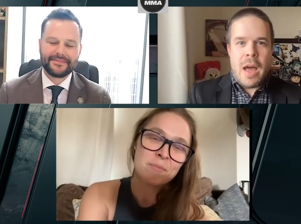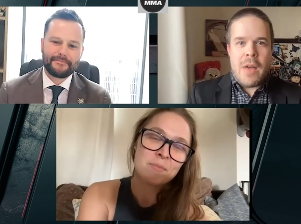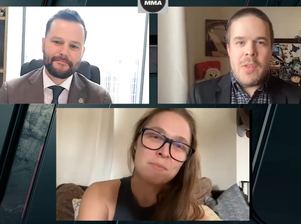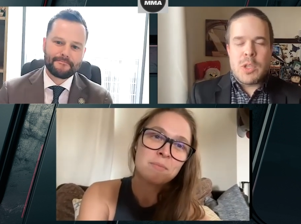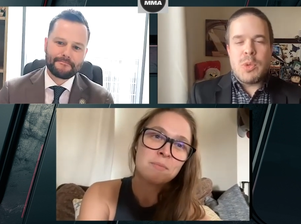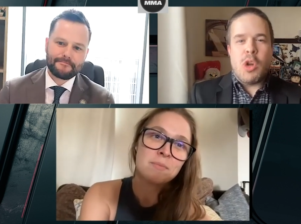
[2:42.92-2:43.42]

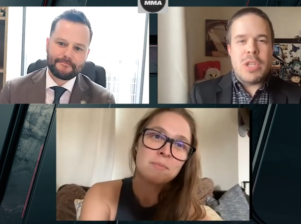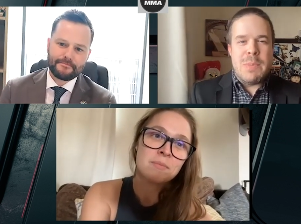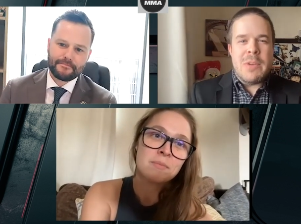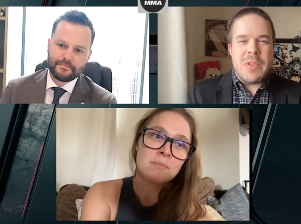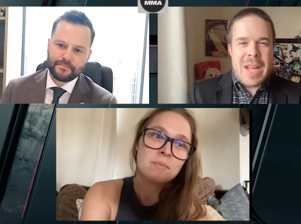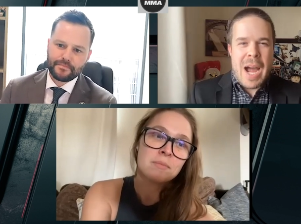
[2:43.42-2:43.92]
Speaker 1: uh, this would
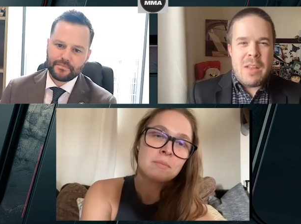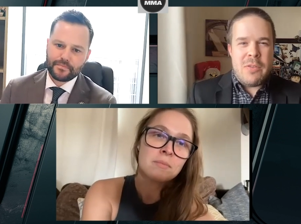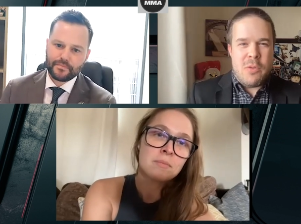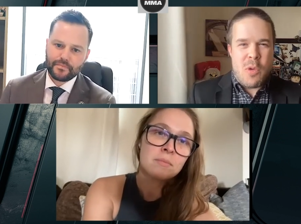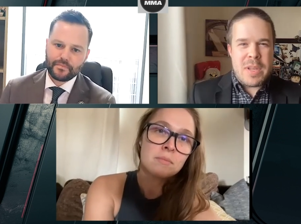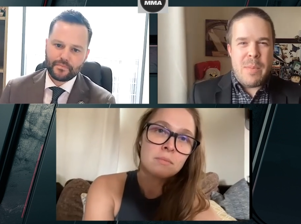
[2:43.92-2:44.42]
only be for
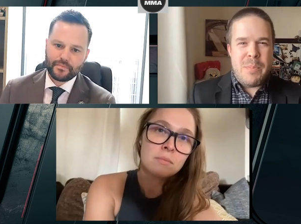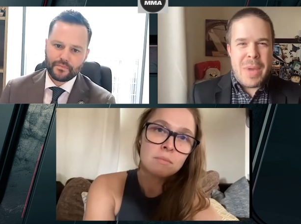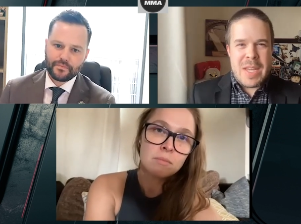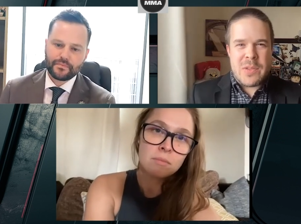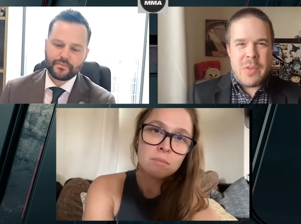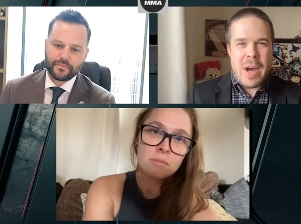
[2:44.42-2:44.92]

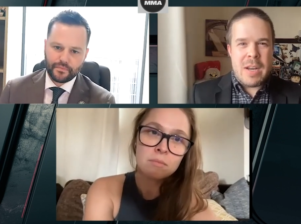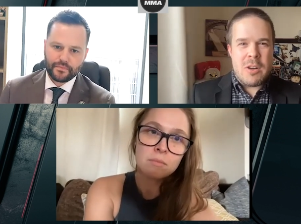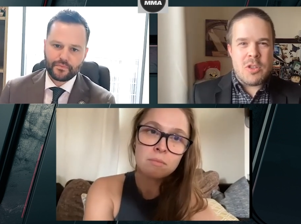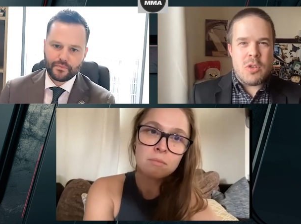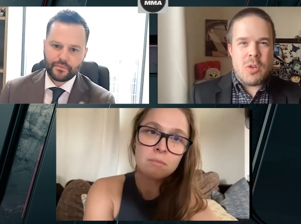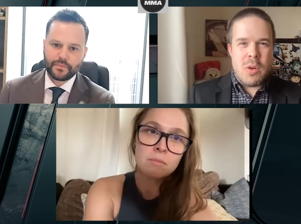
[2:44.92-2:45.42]
California-based
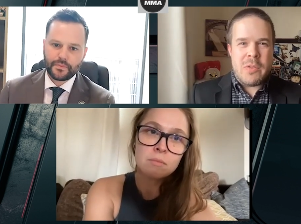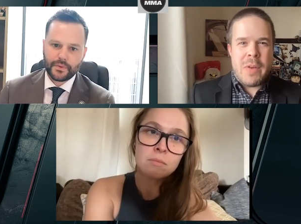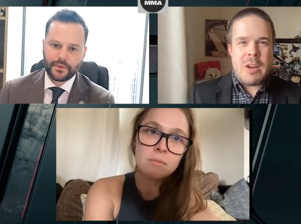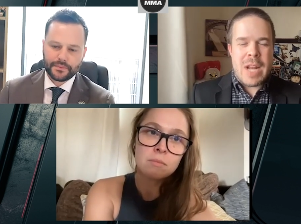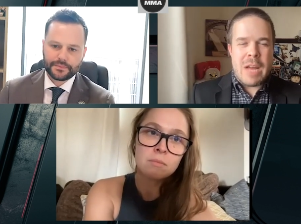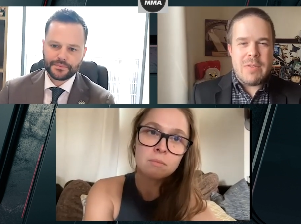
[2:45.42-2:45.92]
fighters or, or
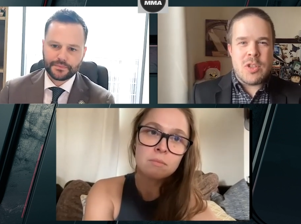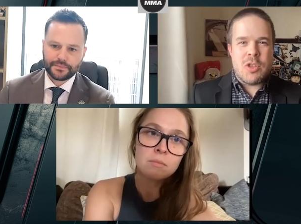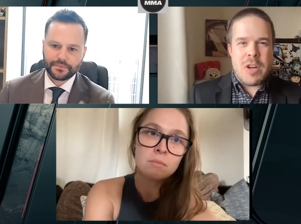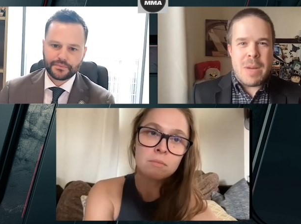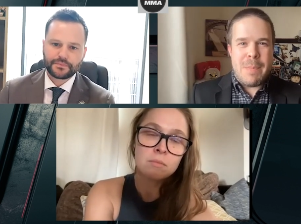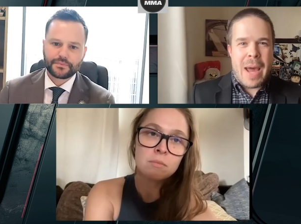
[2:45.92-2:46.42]
fighters that have a
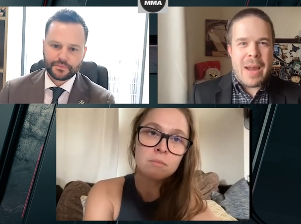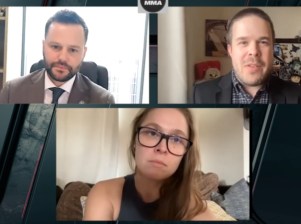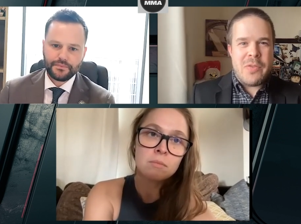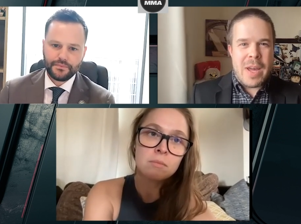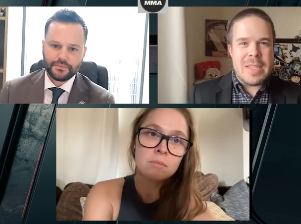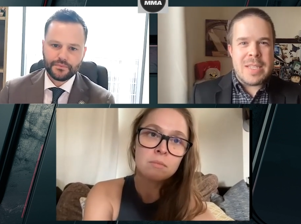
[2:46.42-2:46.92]
certain
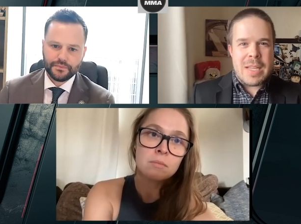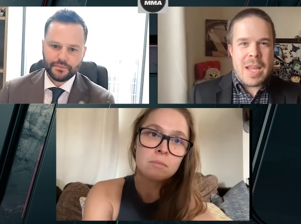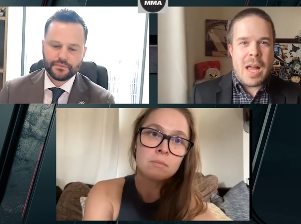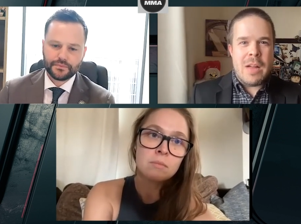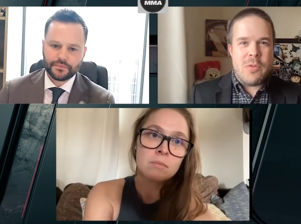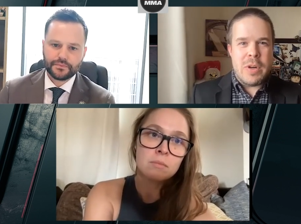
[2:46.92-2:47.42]
amount of fights
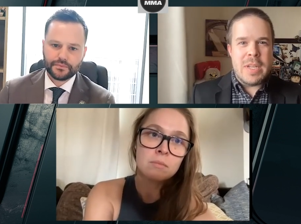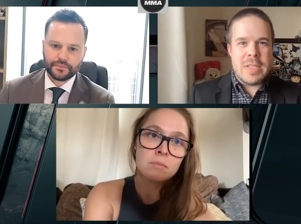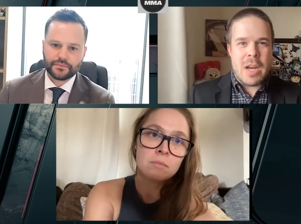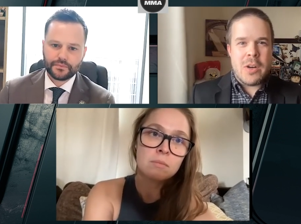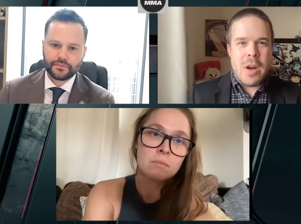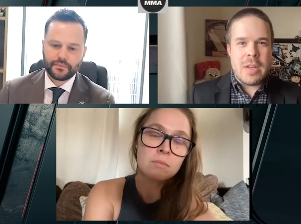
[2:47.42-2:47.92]
in California.
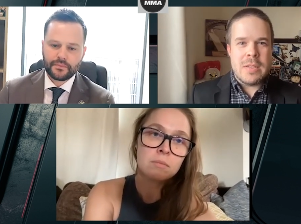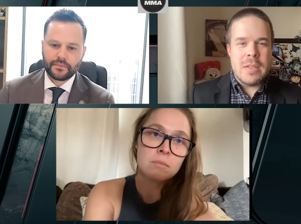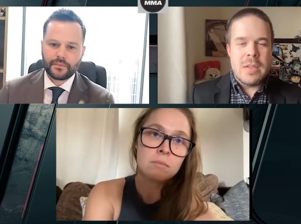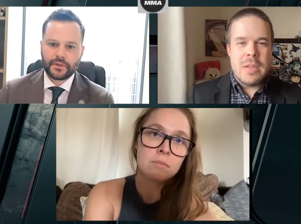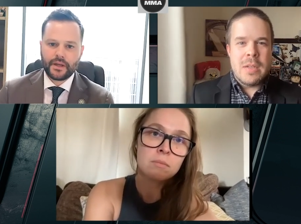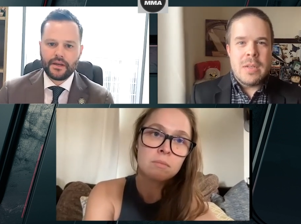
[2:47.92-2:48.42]
Is that
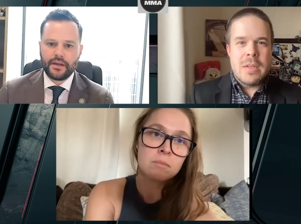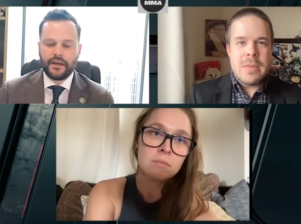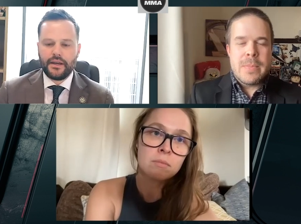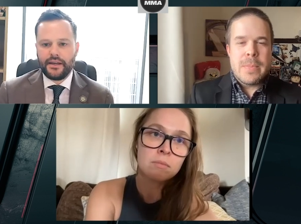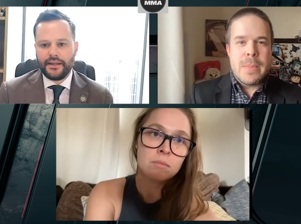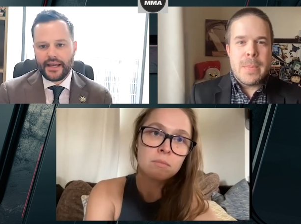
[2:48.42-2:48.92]
correct?
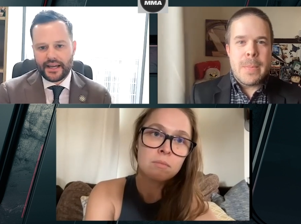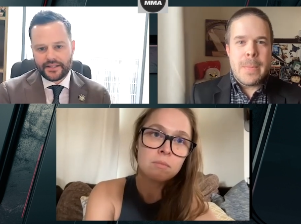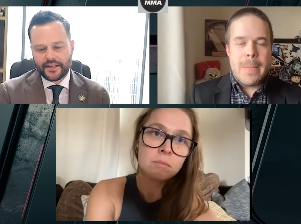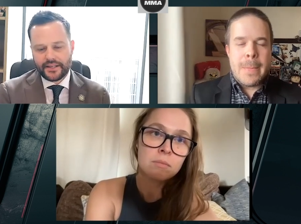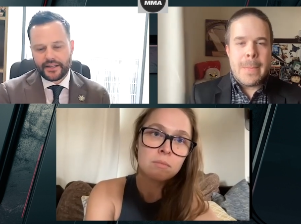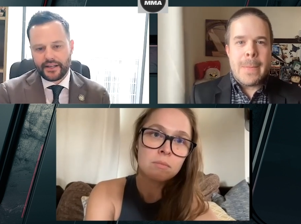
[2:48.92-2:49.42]
Speaker 2: yes,
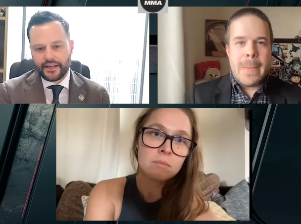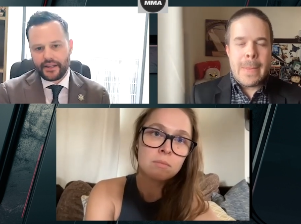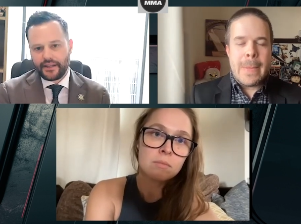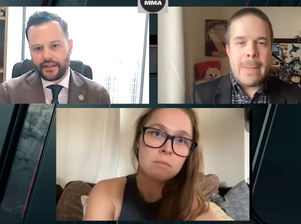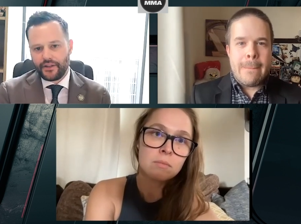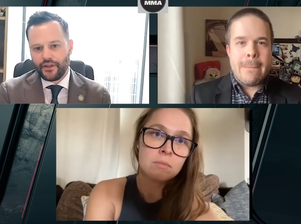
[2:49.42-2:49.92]
it, it
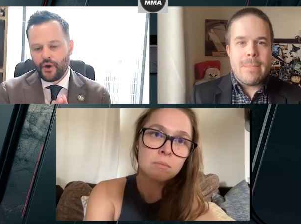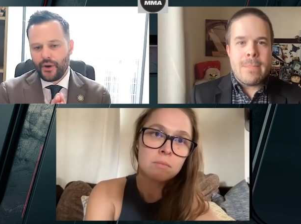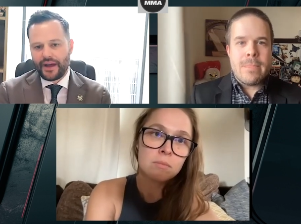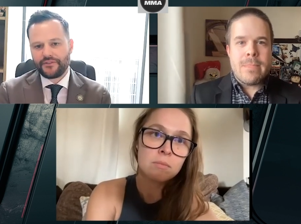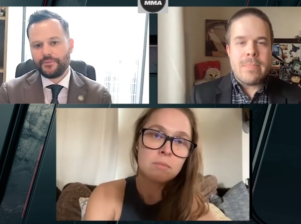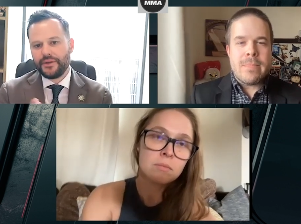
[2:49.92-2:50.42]
you don't
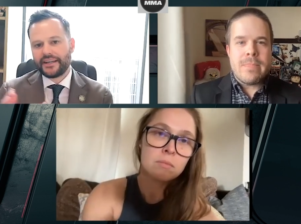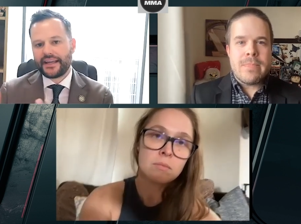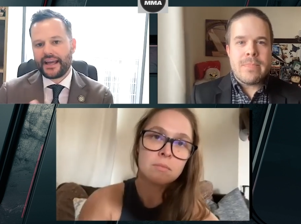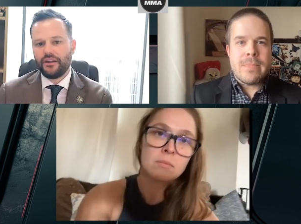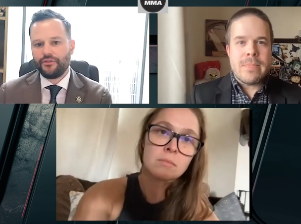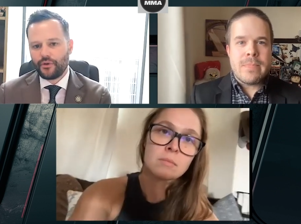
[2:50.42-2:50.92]
have to be a
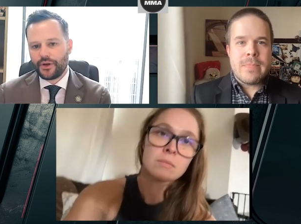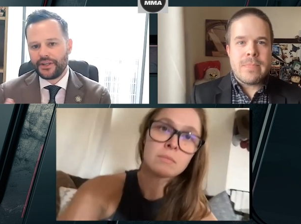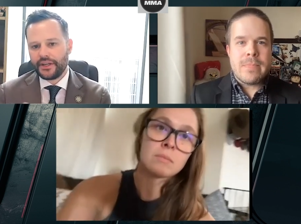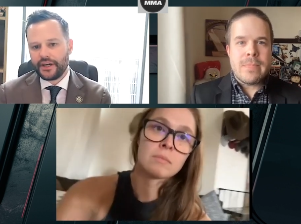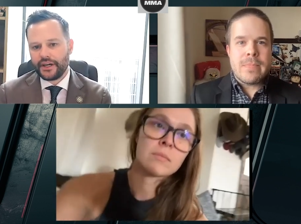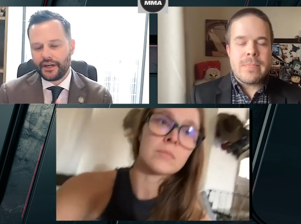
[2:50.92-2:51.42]

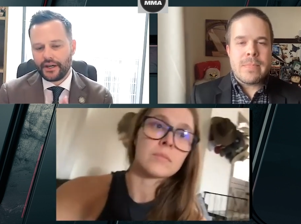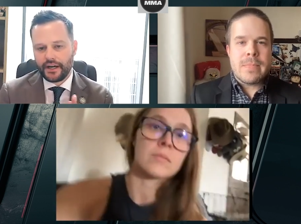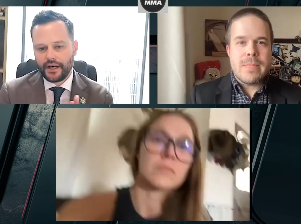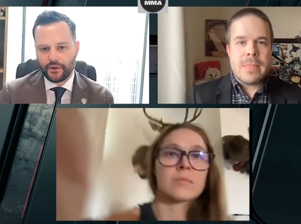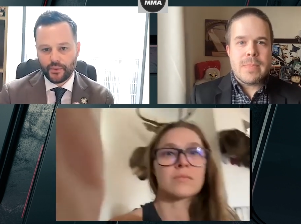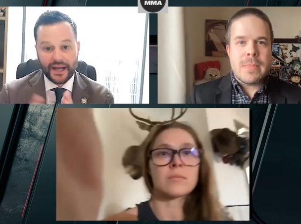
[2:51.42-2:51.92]
California
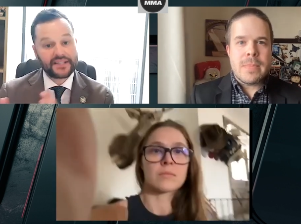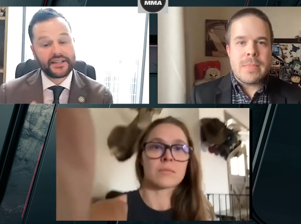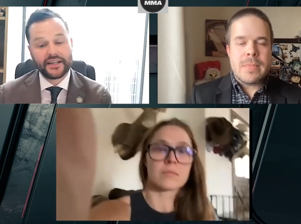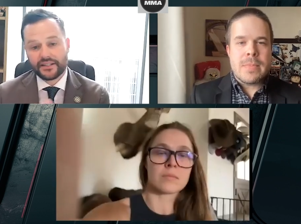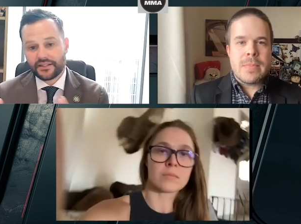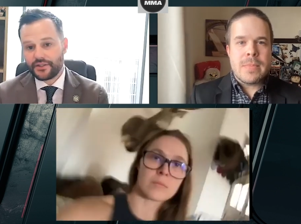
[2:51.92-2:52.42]
uh,
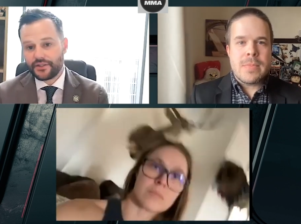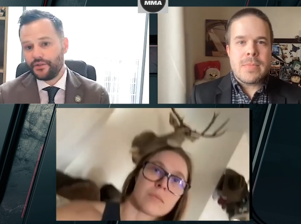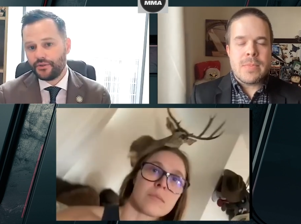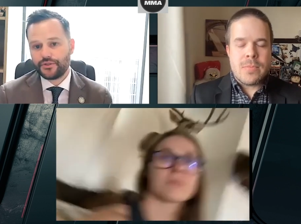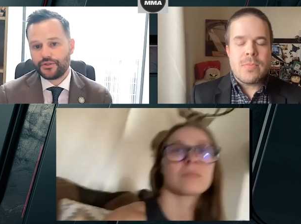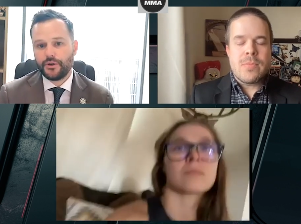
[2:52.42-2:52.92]
resident
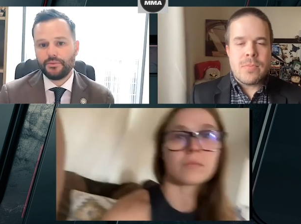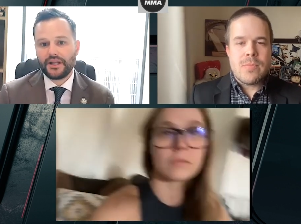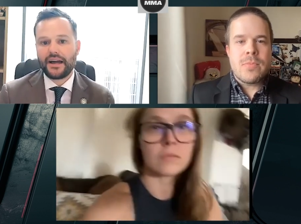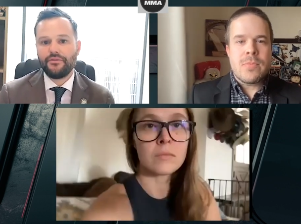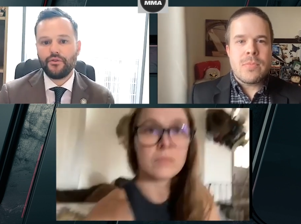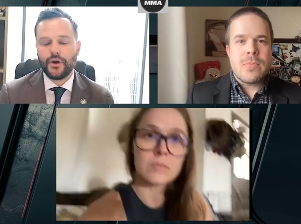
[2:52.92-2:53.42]
to to
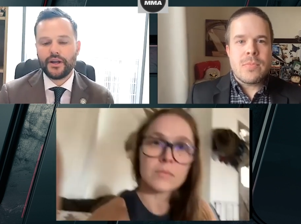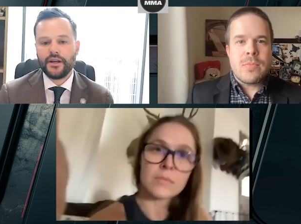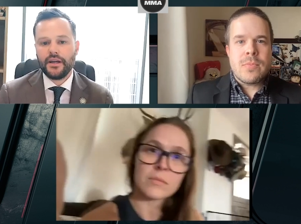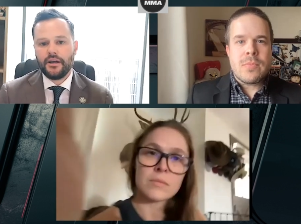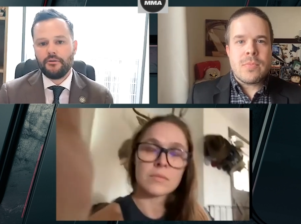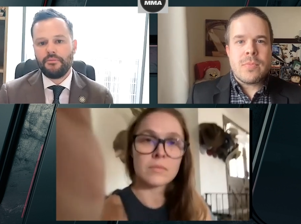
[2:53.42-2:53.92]
apply for it,
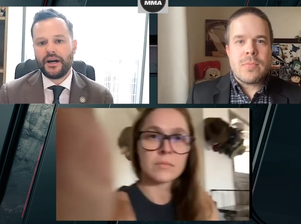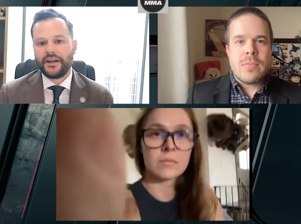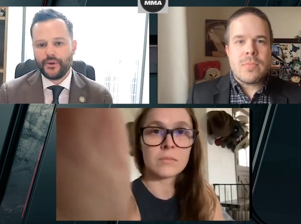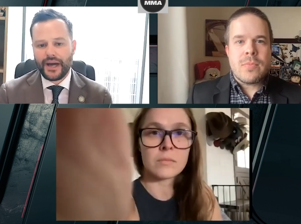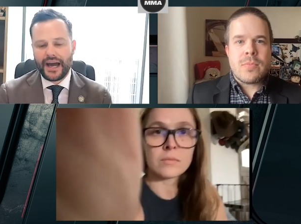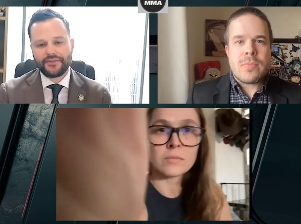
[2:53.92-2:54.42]

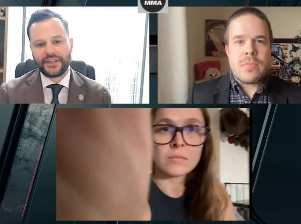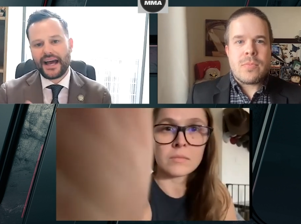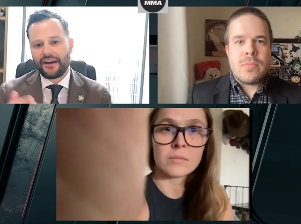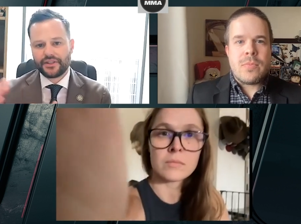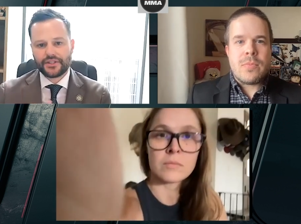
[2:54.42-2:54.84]
but you have to have a